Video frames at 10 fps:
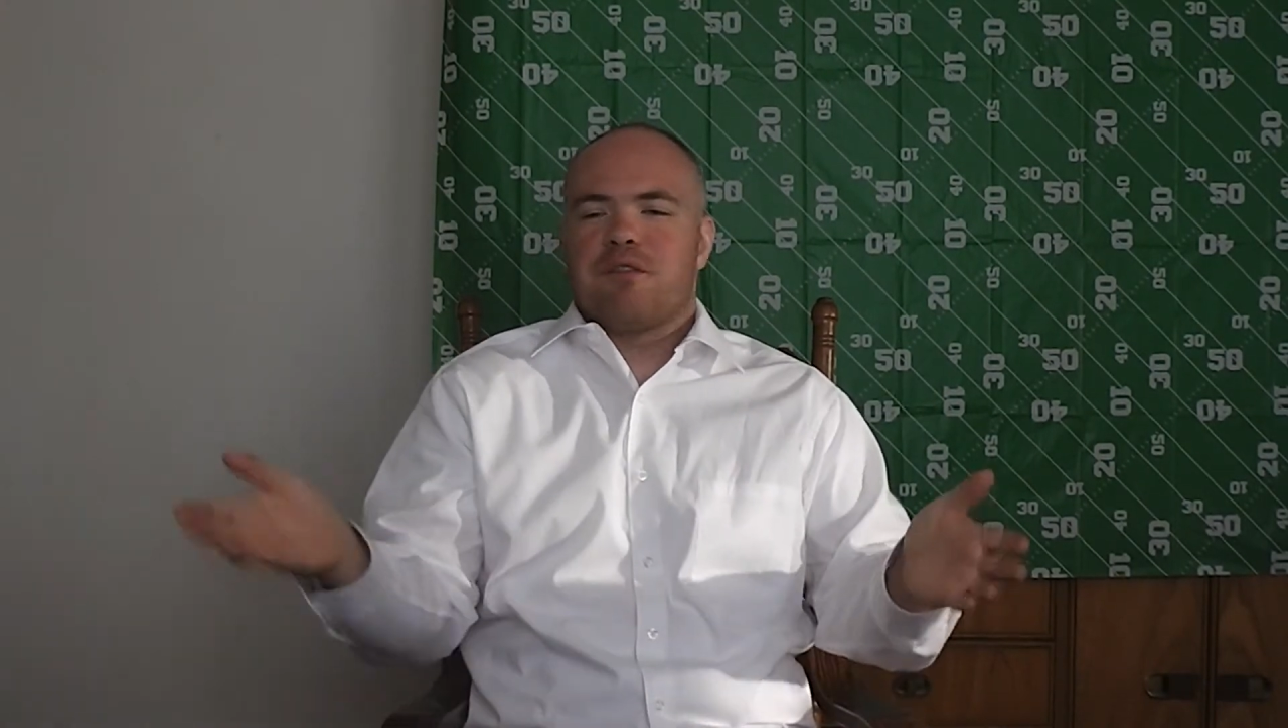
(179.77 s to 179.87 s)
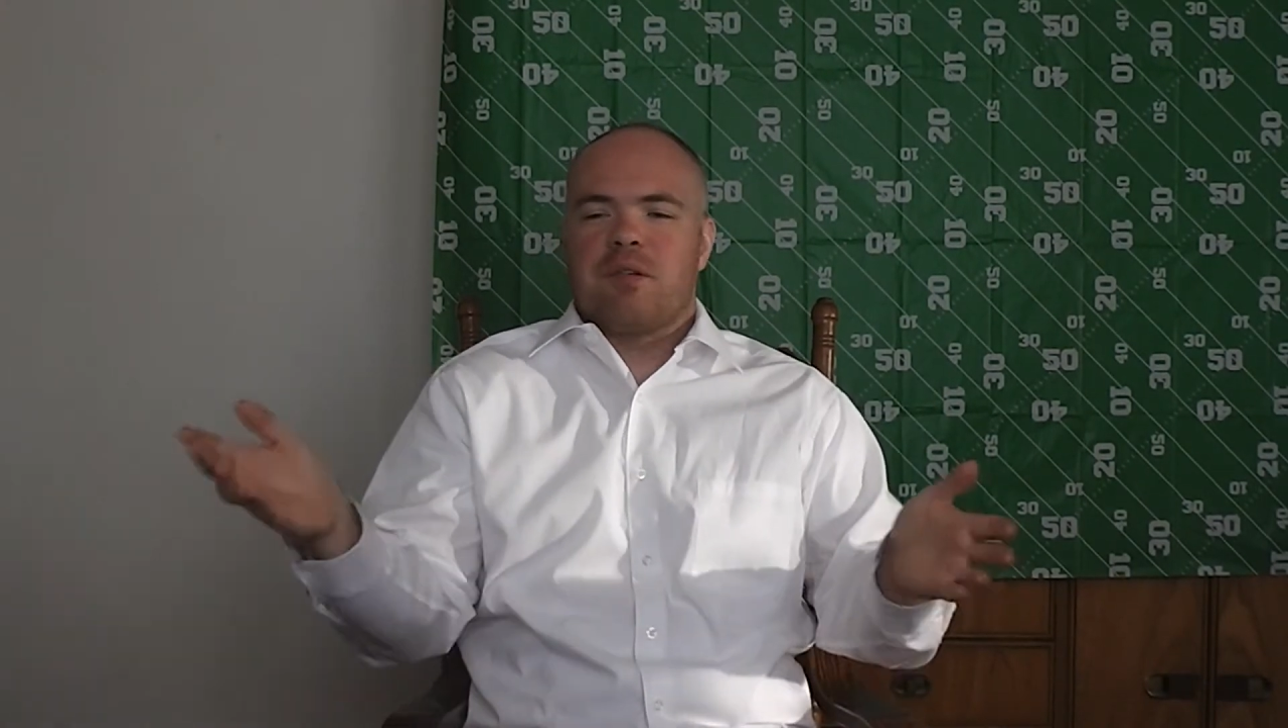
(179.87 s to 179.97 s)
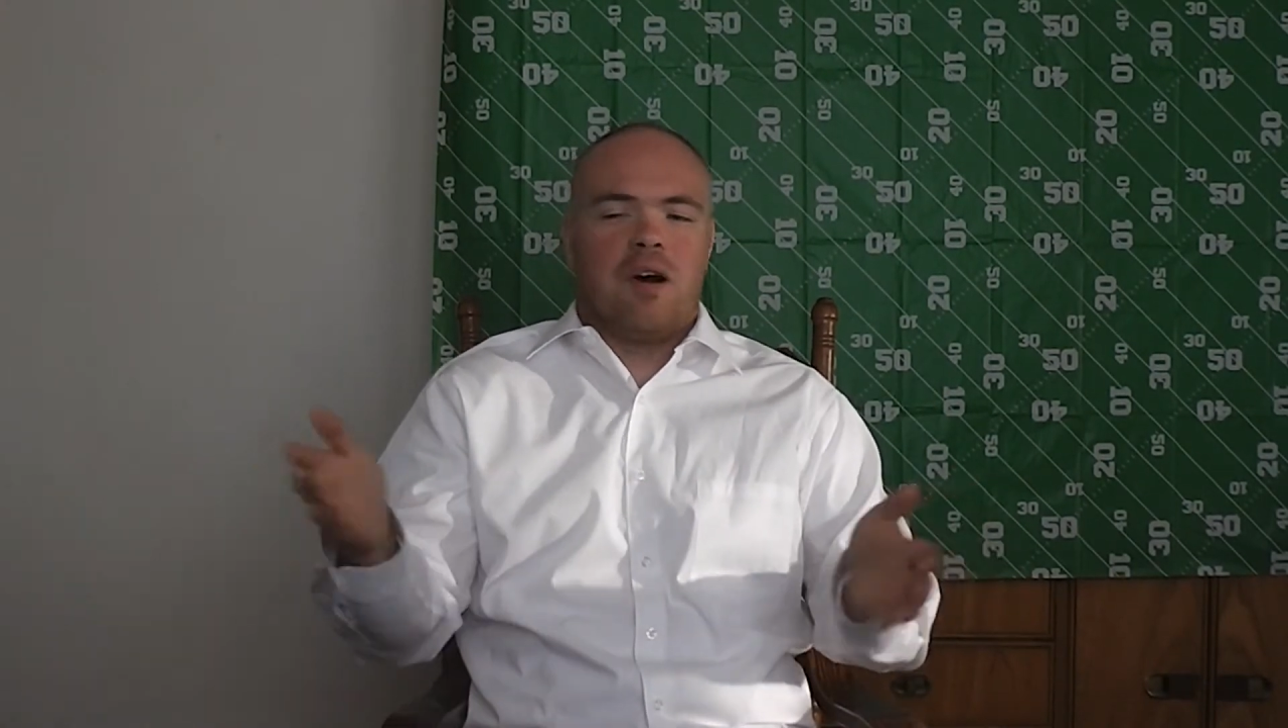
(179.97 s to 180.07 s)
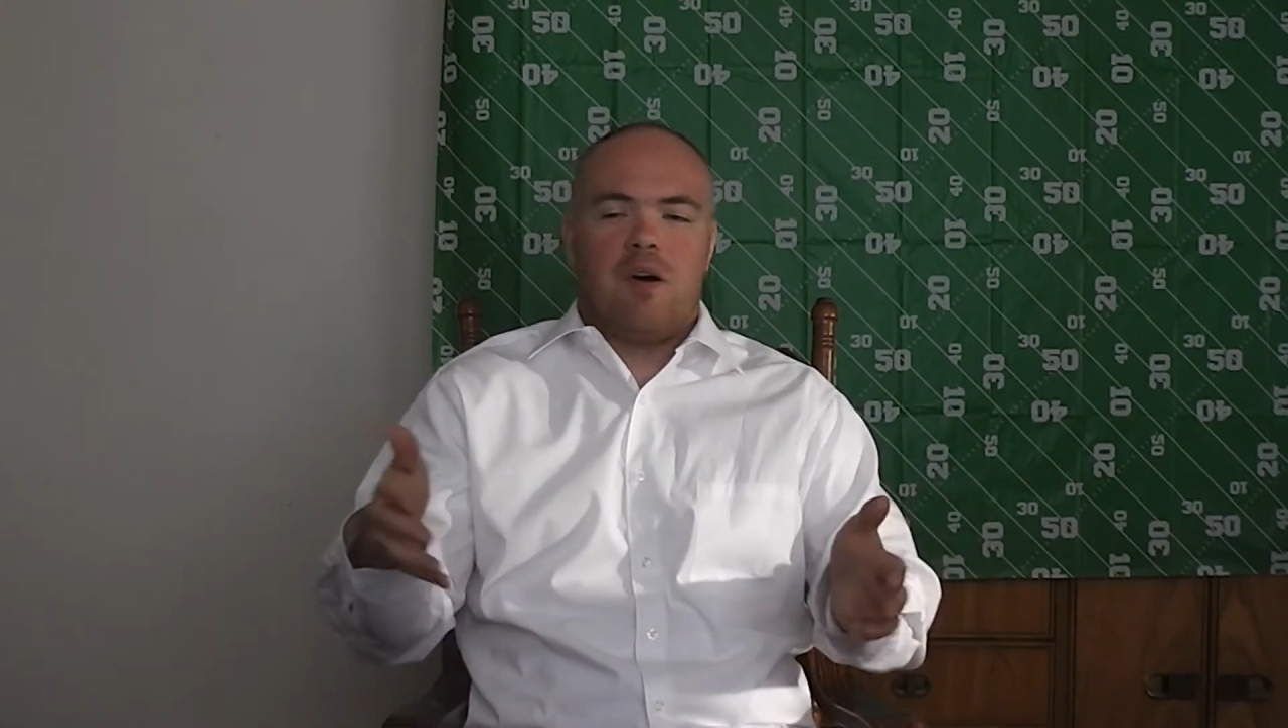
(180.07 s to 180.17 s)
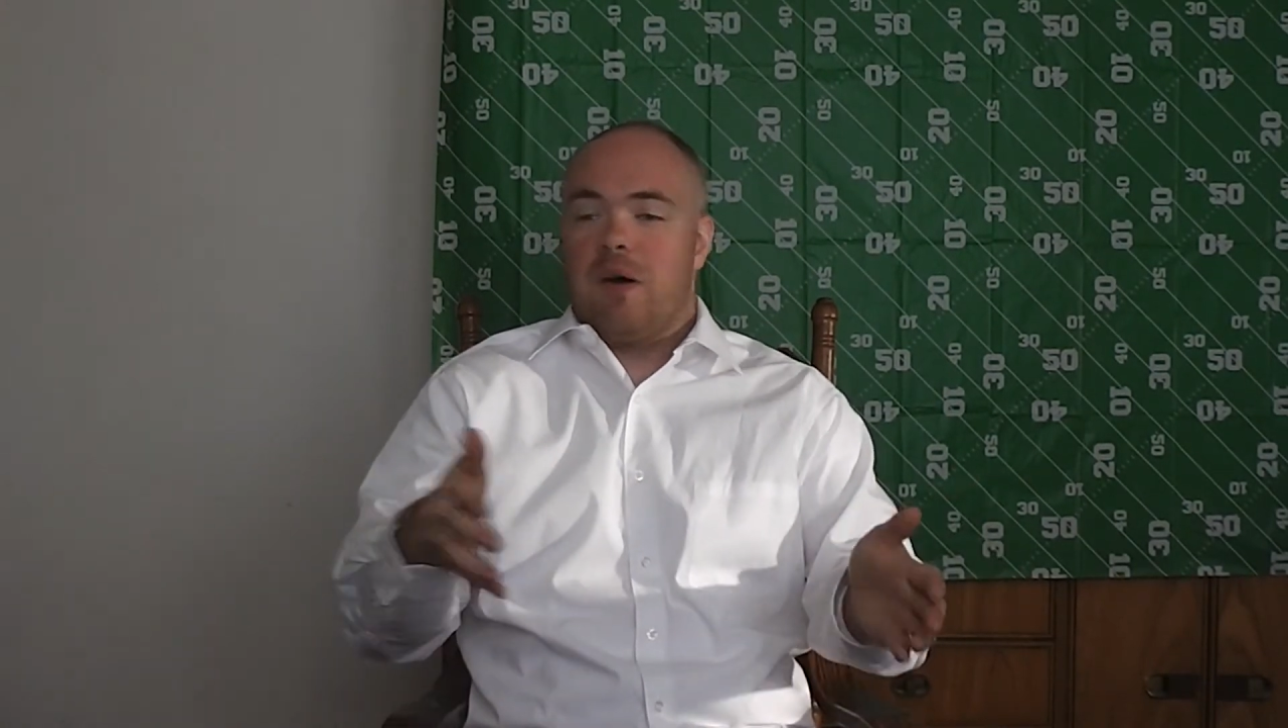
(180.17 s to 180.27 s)

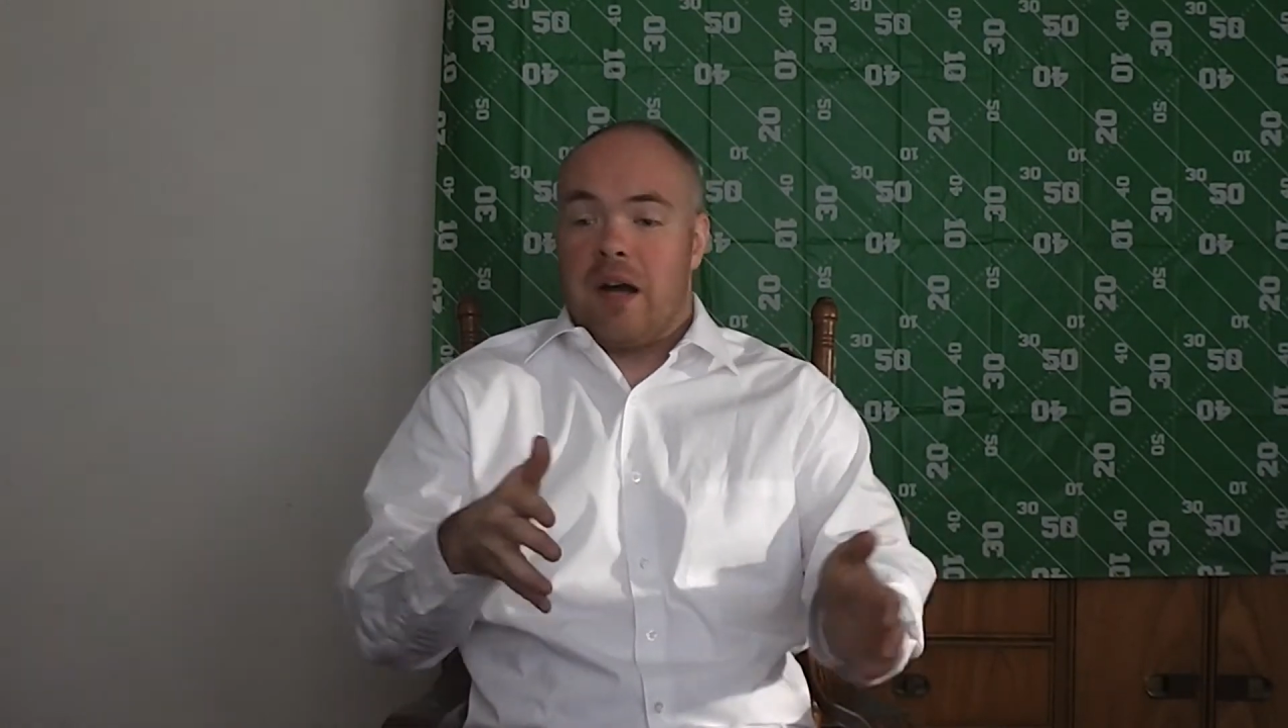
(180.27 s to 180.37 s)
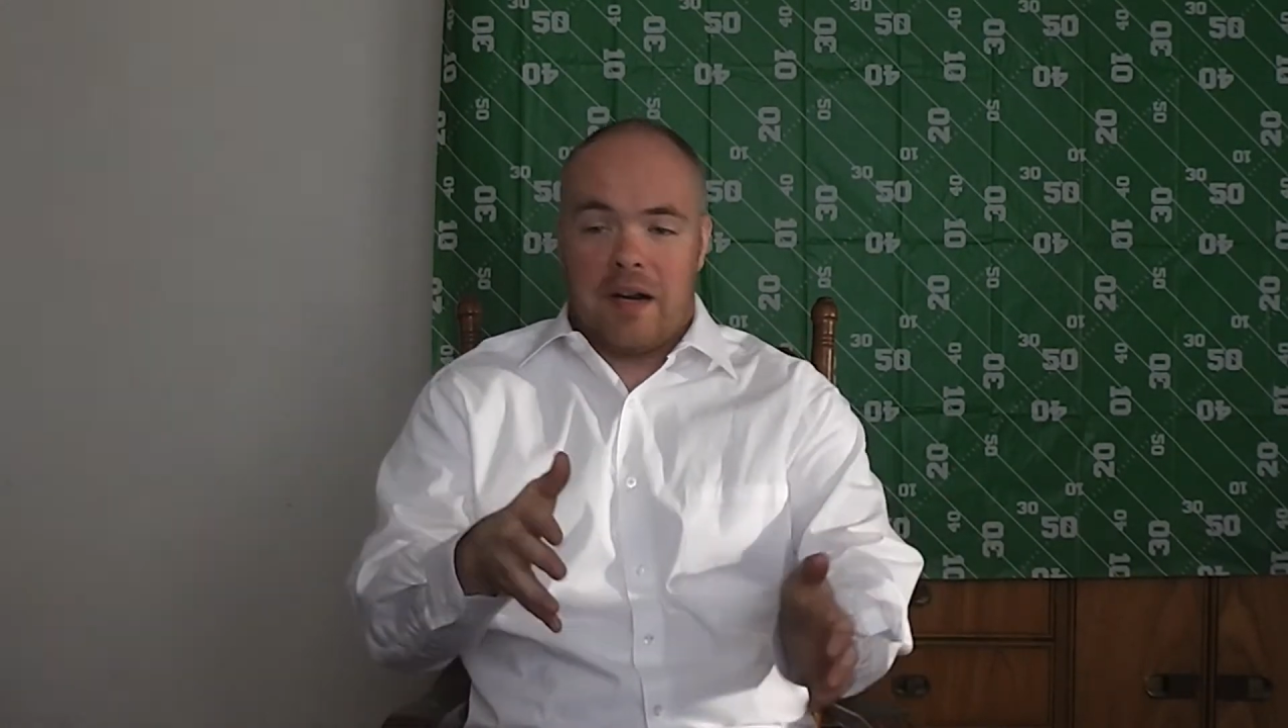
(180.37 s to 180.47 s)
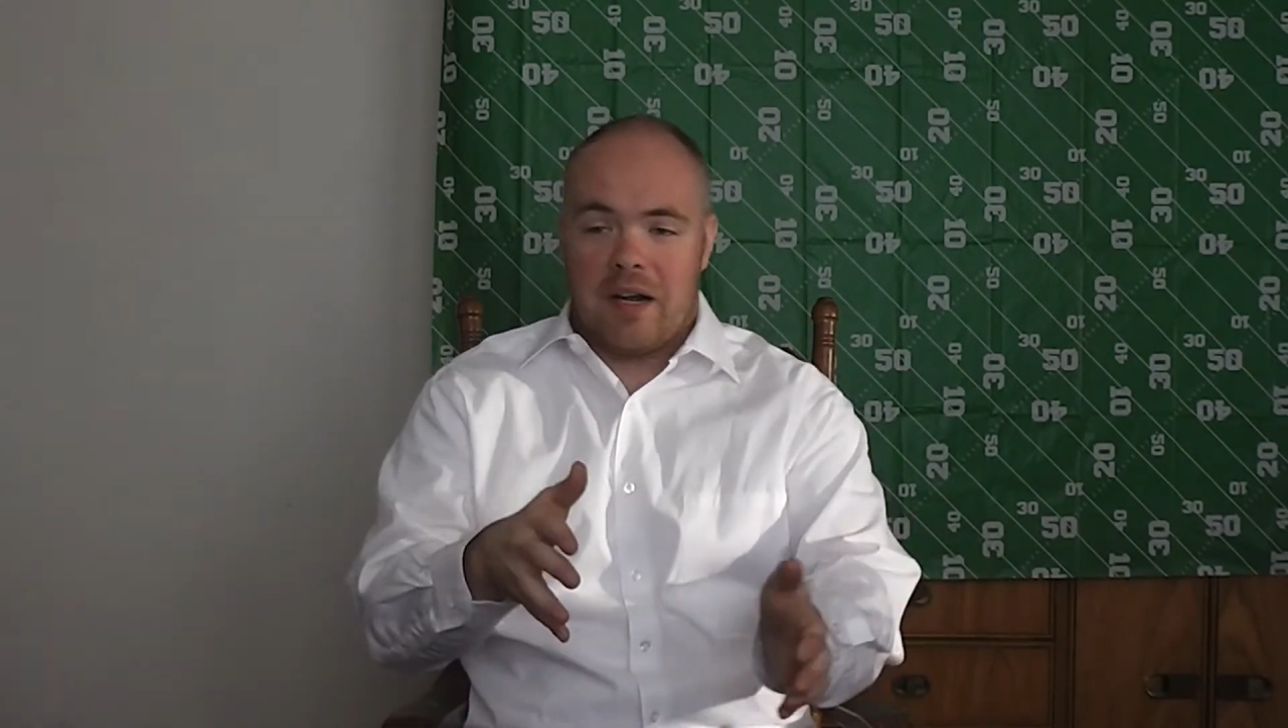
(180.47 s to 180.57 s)
to, I